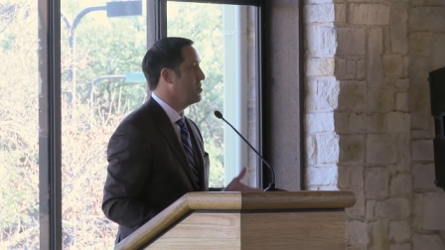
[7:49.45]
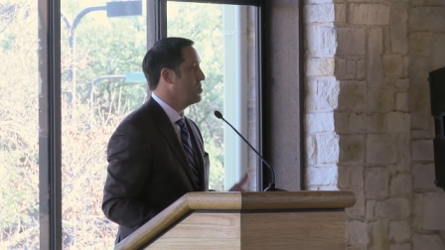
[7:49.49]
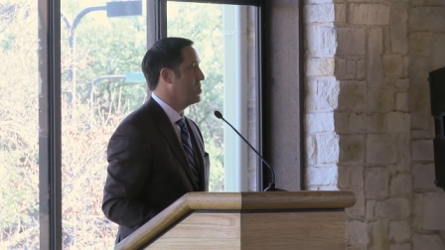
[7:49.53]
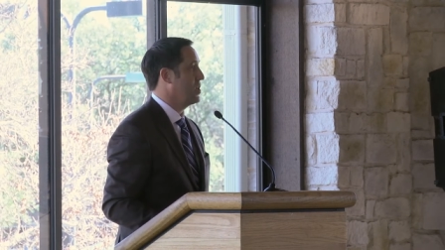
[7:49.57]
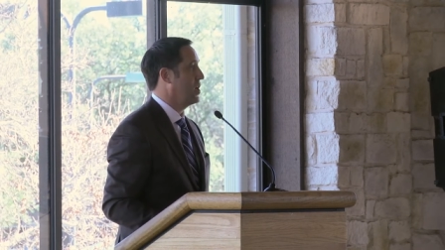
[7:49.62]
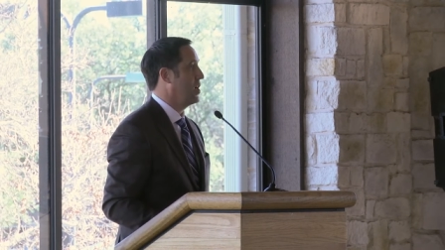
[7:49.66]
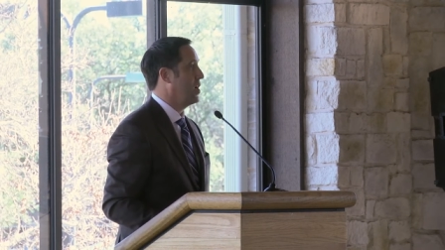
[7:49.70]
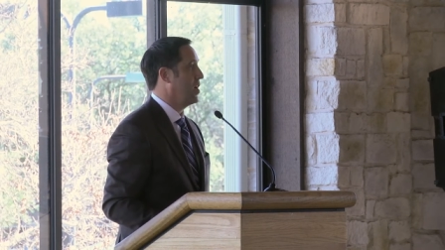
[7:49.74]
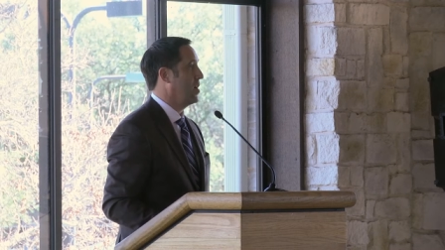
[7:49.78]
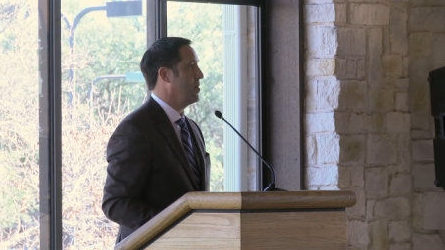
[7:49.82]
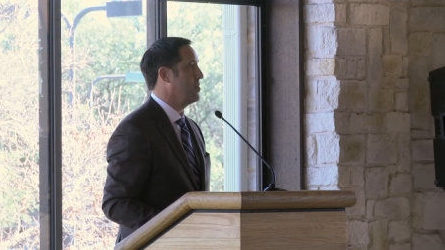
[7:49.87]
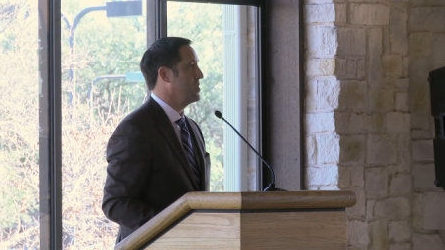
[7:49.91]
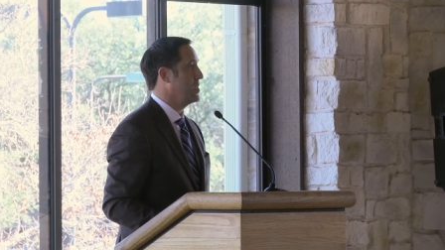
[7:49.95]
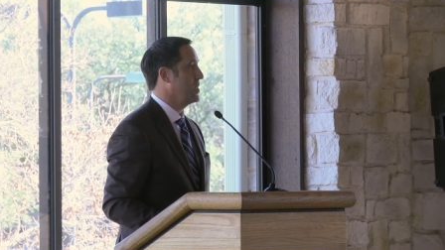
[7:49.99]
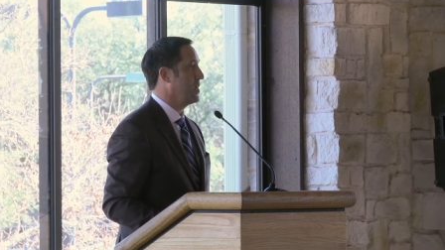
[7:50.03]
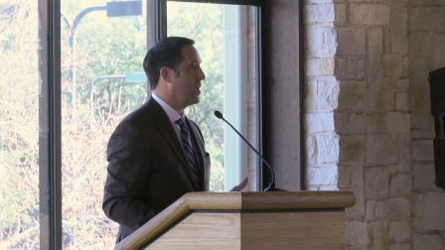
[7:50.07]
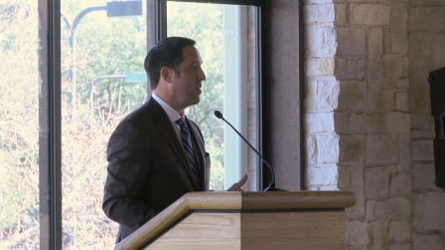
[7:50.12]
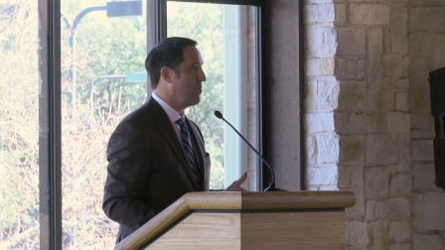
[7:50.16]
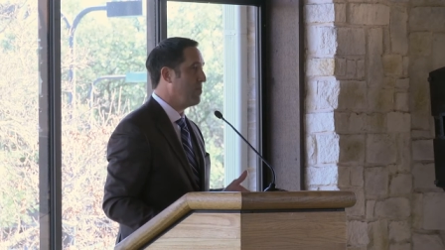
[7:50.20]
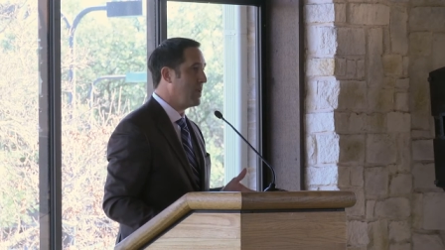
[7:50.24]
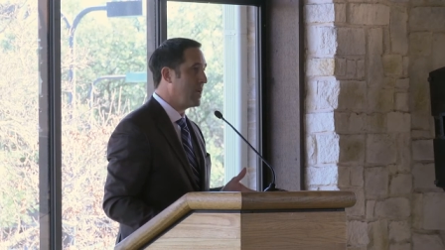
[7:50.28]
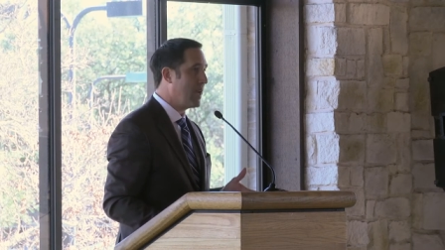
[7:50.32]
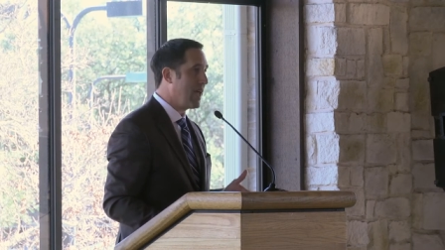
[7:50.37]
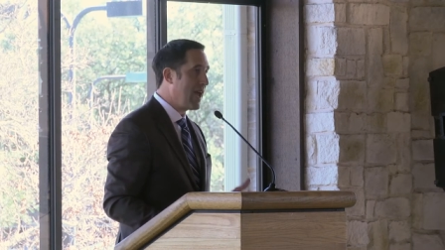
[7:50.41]
jobs that
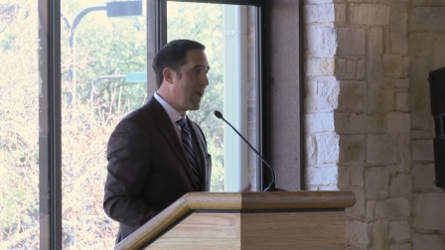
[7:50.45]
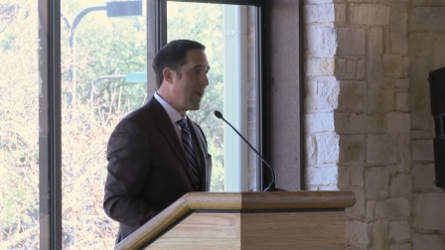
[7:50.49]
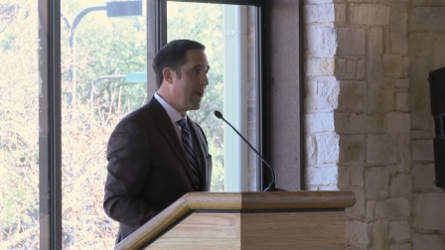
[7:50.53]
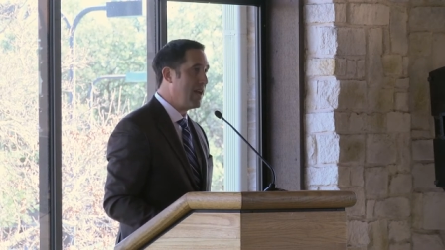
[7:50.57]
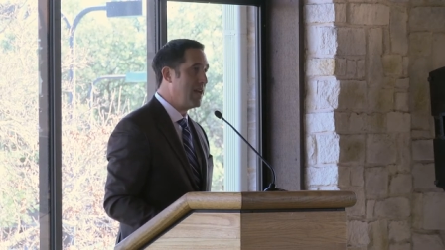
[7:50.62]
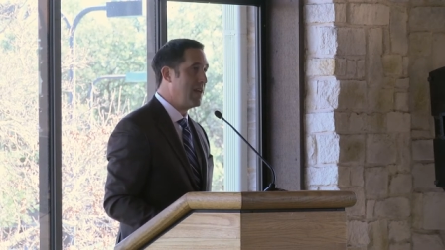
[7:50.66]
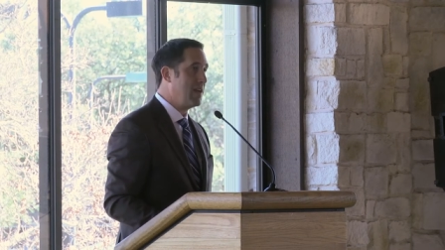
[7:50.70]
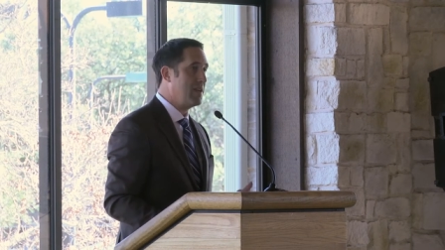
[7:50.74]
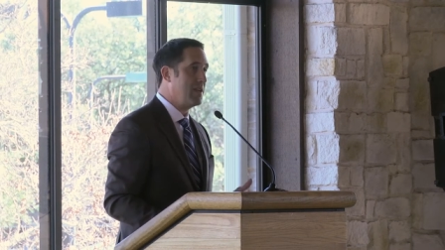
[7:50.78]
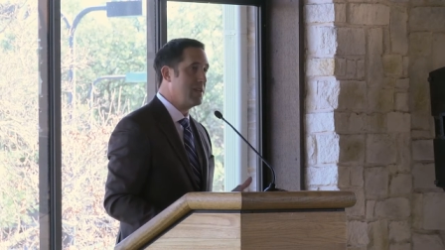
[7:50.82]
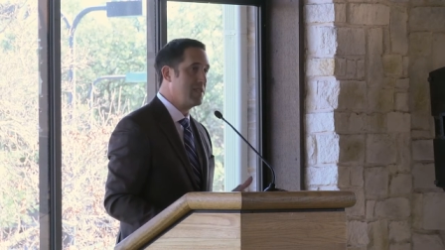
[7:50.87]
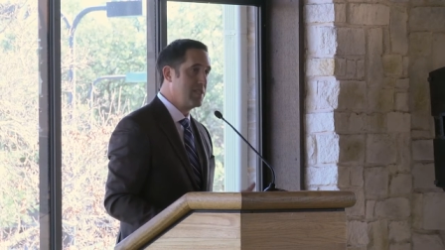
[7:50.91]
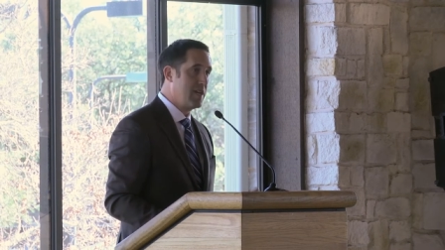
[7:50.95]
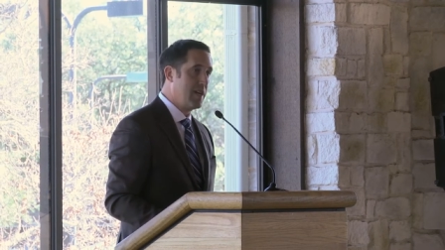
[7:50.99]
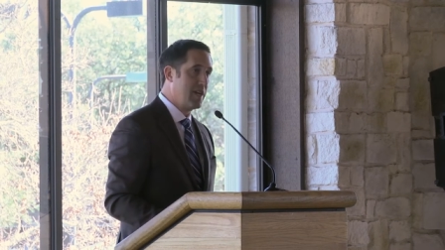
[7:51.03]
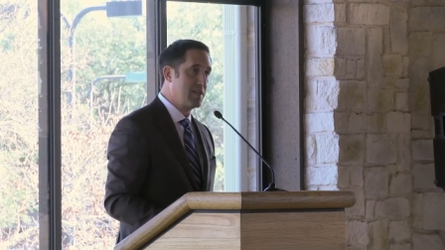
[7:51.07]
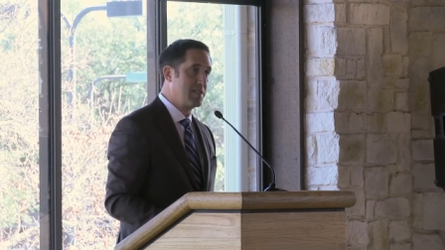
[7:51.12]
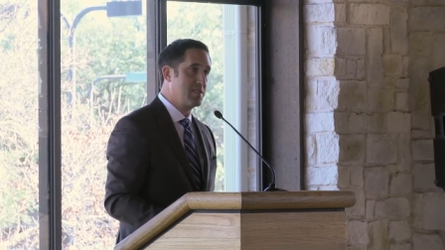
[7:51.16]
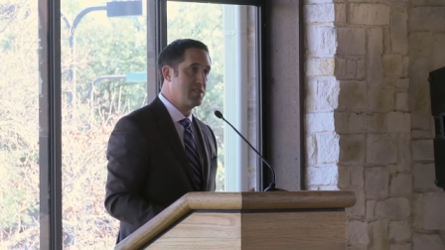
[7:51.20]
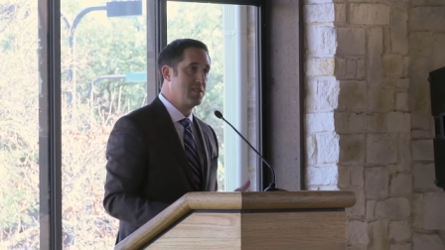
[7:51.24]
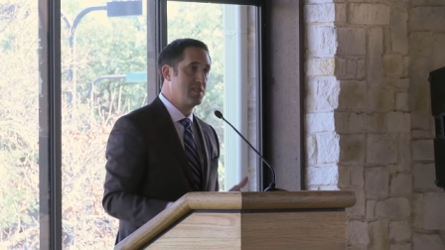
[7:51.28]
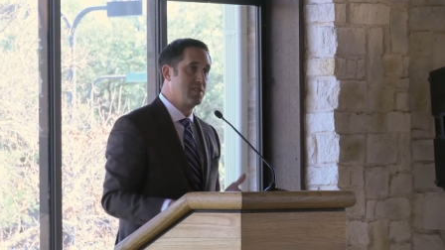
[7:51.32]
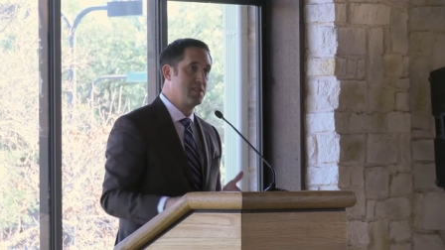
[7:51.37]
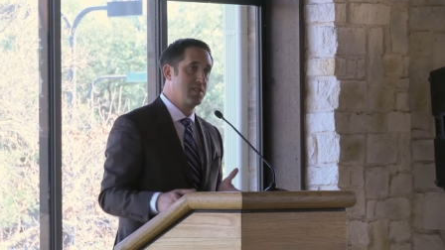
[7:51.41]
have been added in
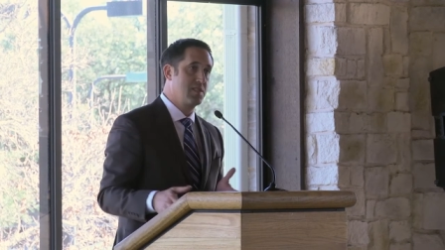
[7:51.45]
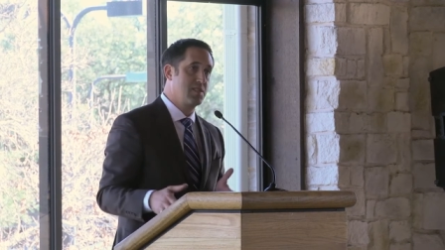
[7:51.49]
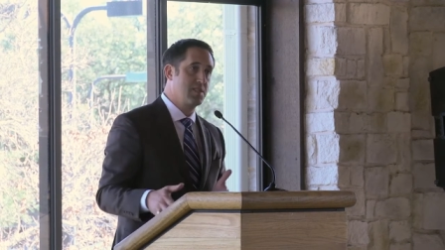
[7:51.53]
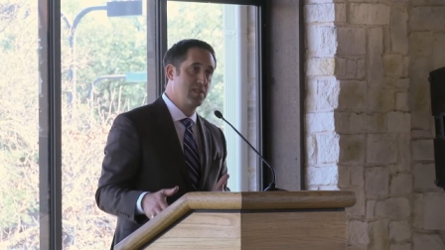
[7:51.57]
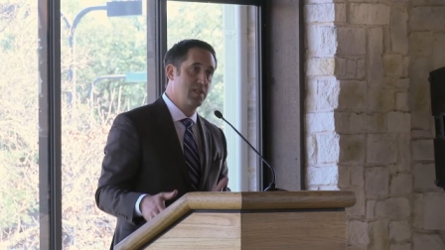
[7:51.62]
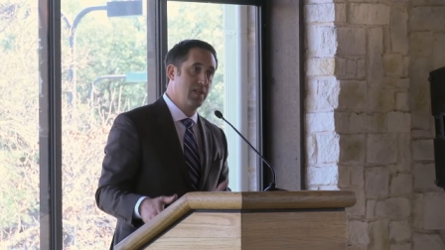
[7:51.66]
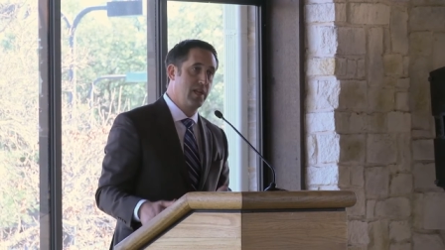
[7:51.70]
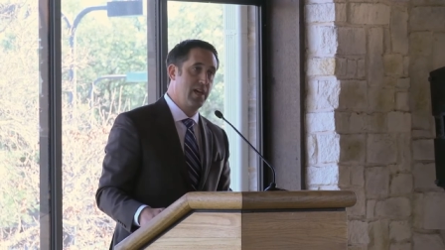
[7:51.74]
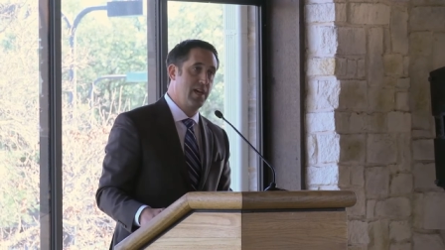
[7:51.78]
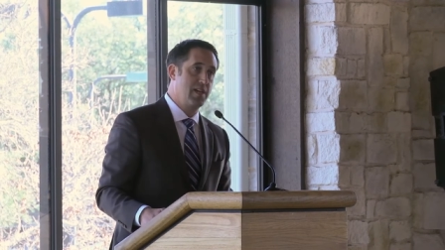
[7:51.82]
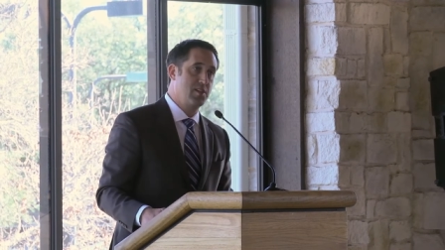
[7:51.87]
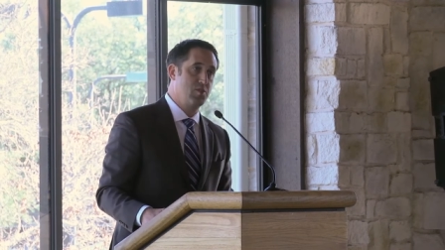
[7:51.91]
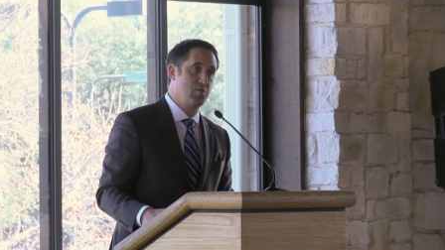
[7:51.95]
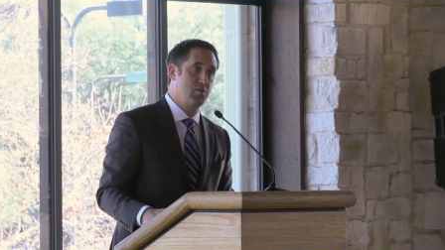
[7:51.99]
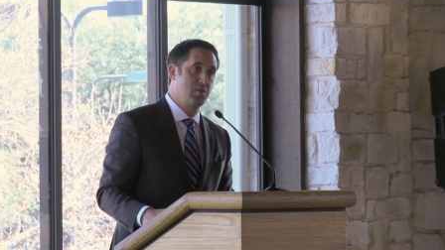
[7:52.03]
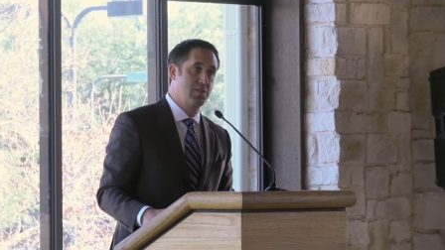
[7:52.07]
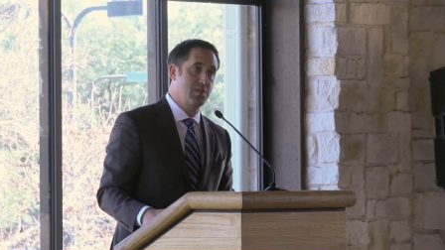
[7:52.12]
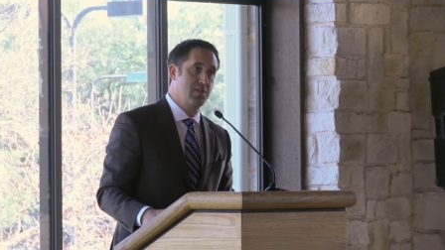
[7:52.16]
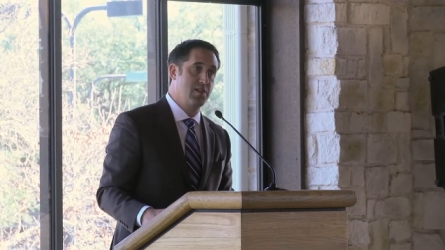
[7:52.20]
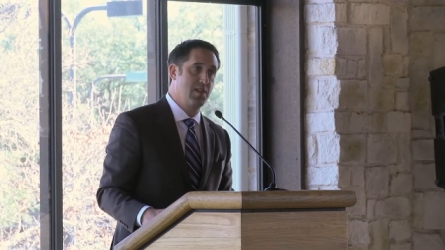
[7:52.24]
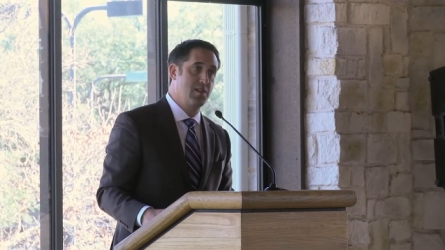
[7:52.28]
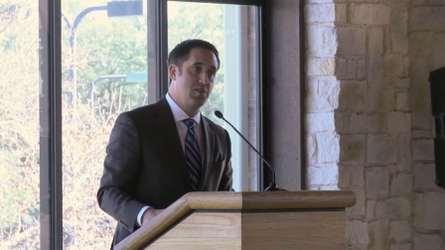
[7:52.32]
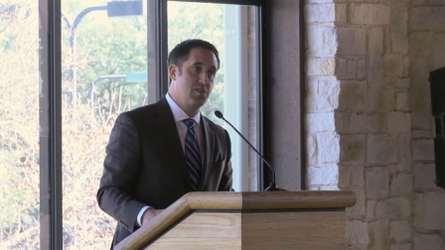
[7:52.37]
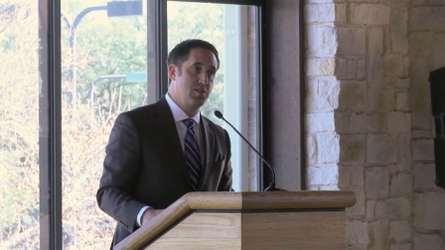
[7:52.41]
Texas since the last
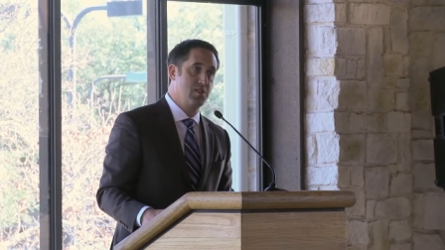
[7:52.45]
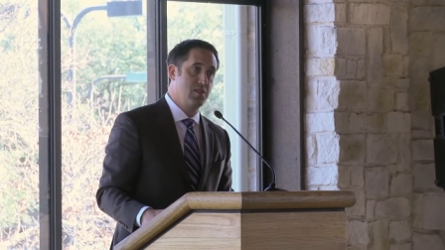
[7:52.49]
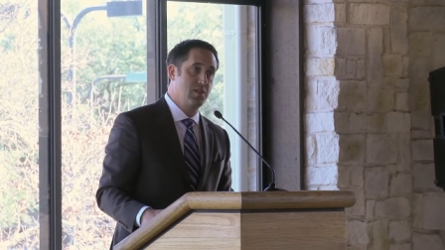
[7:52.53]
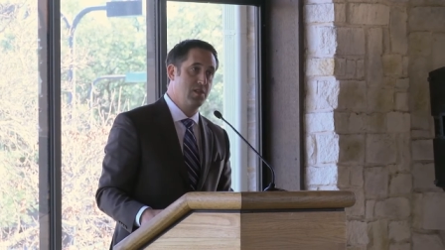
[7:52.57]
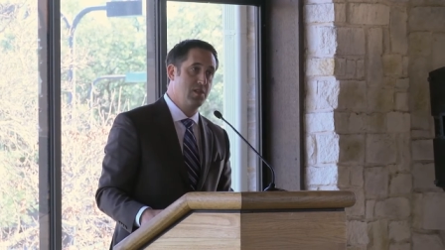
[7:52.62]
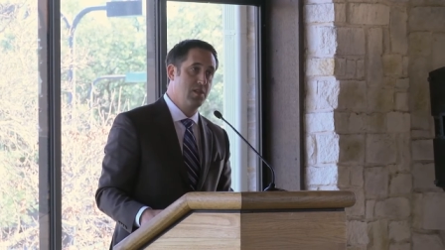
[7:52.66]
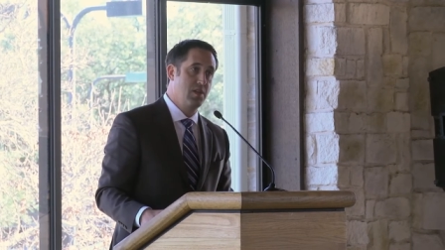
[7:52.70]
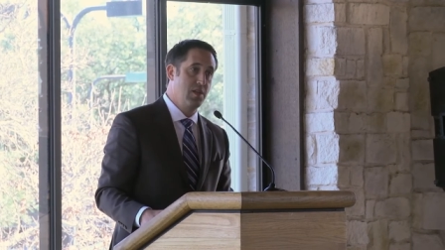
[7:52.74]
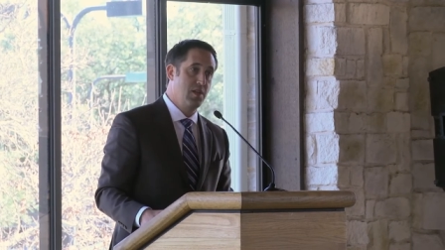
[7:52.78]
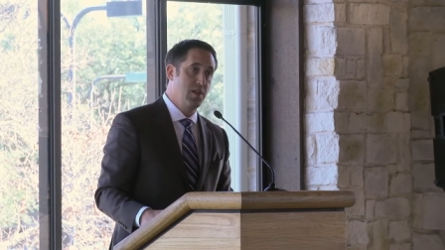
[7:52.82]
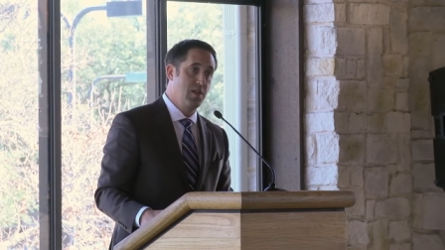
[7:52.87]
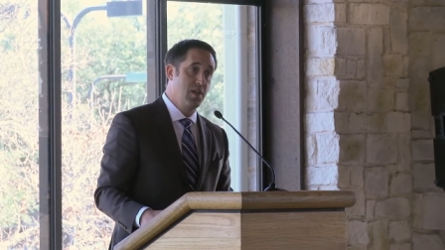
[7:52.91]
recession,